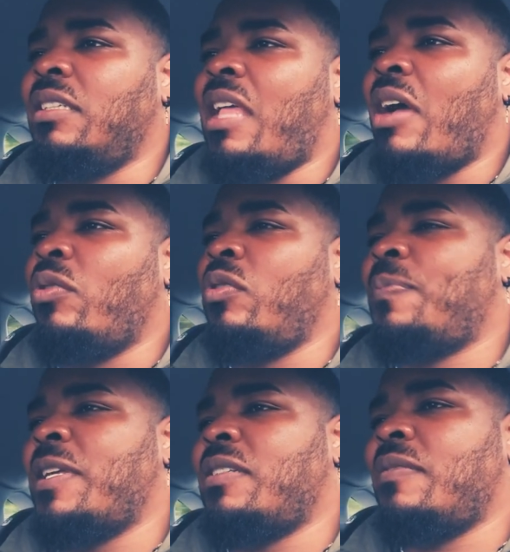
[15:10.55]
Errol
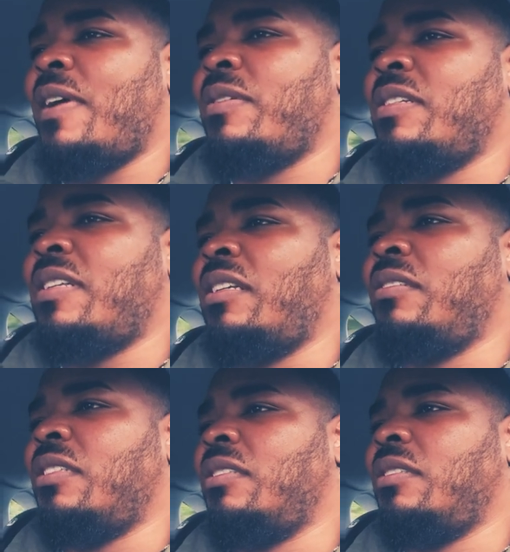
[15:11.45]
Spence is very
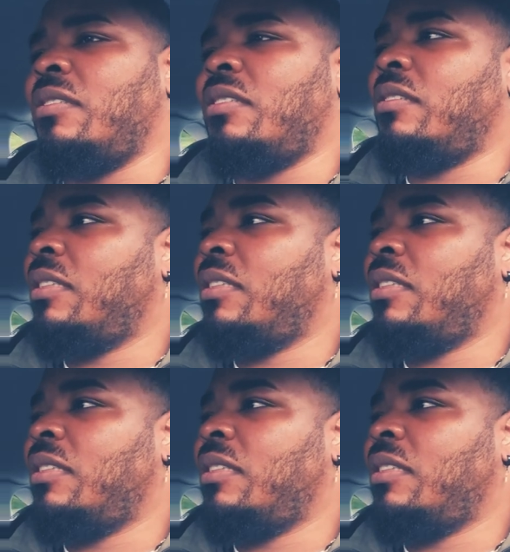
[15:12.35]
intelligent, you know.